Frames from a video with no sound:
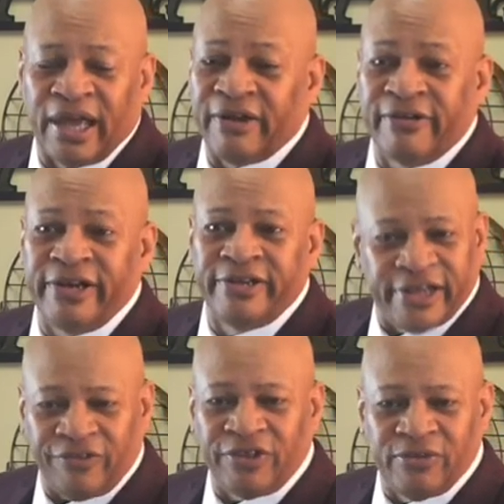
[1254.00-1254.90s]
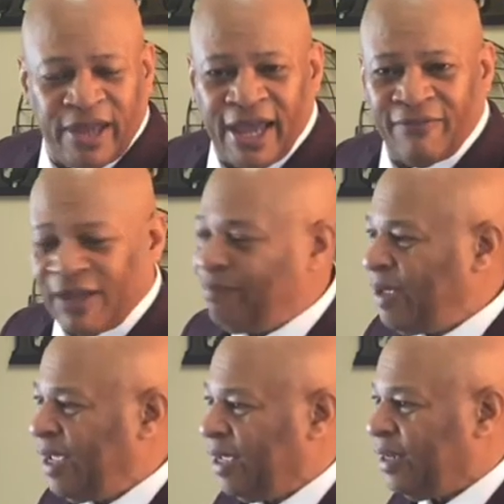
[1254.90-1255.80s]
I don't need nothing you have that
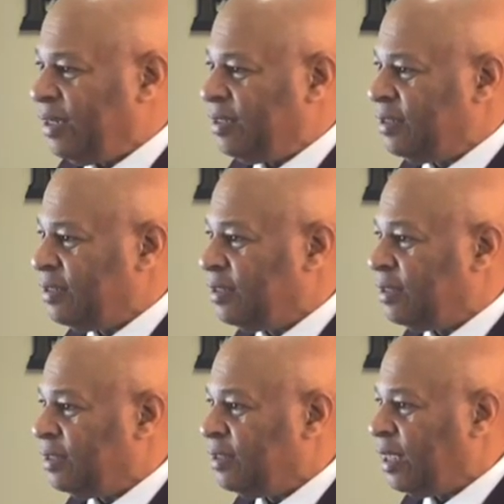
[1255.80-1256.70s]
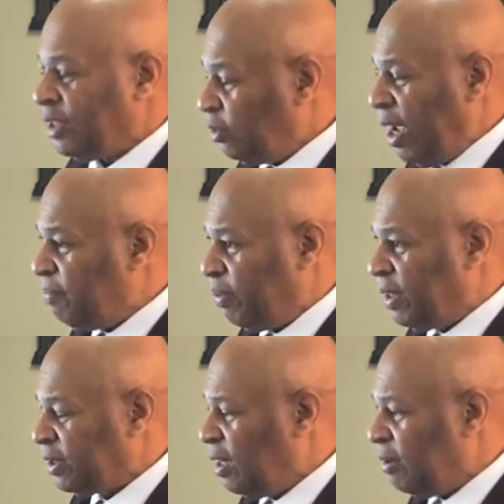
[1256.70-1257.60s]
bad. That's right,
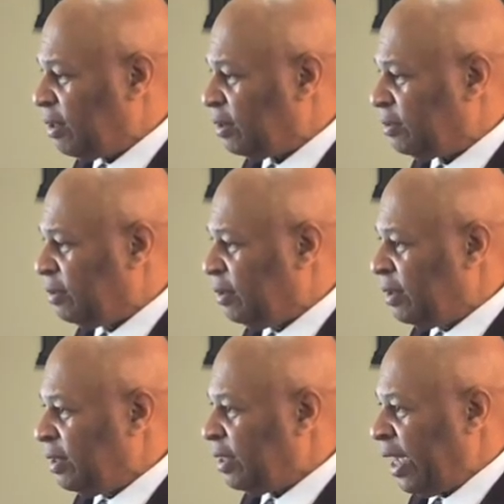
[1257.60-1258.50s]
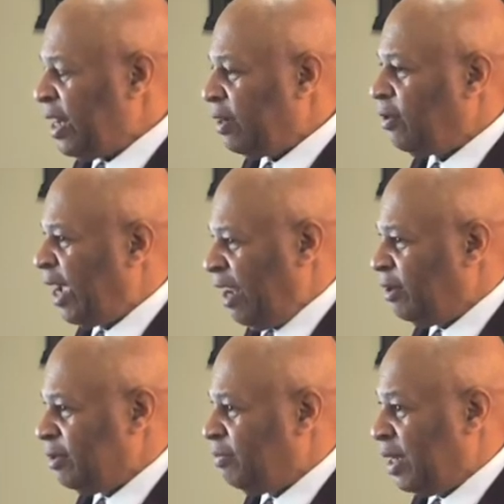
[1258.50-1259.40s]
praise the Lord. I ain't got no hate in
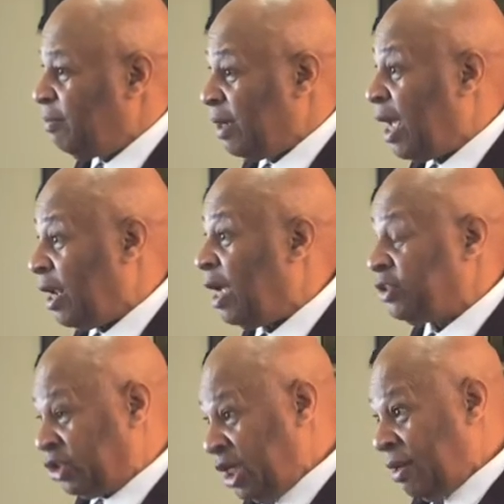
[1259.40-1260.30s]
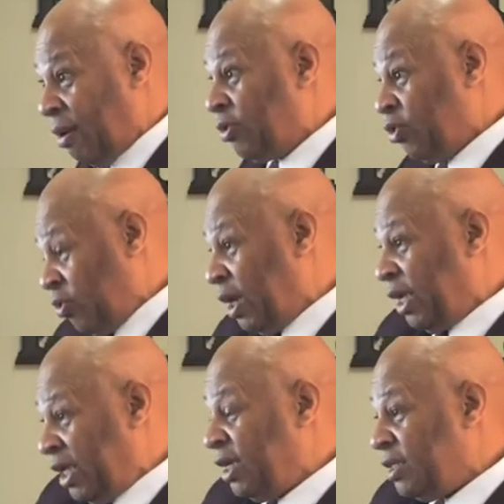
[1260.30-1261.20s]
him, but I, I seen him. I knew what he
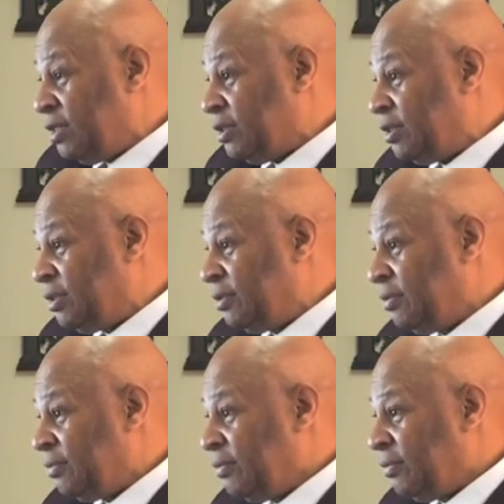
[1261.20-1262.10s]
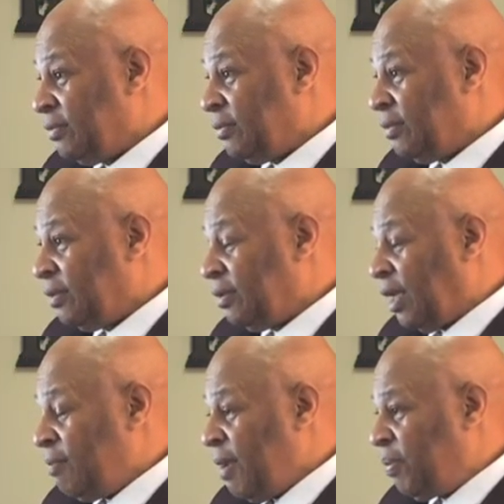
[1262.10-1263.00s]
is.
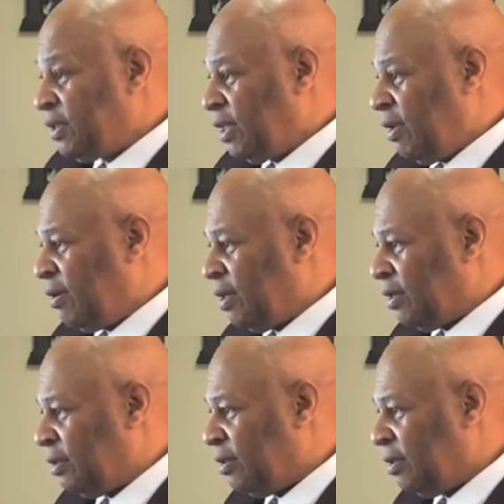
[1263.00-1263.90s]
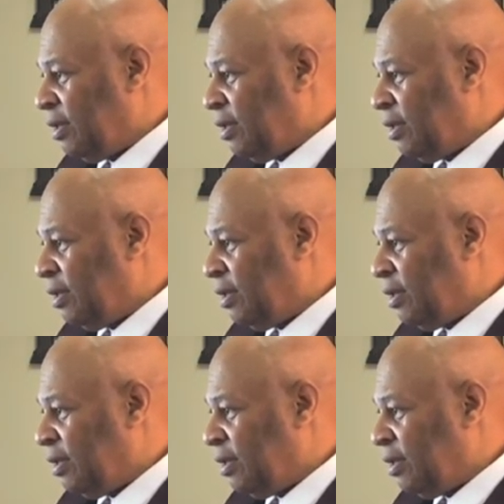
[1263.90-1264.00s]
Amen. Praise the Lord. Amen.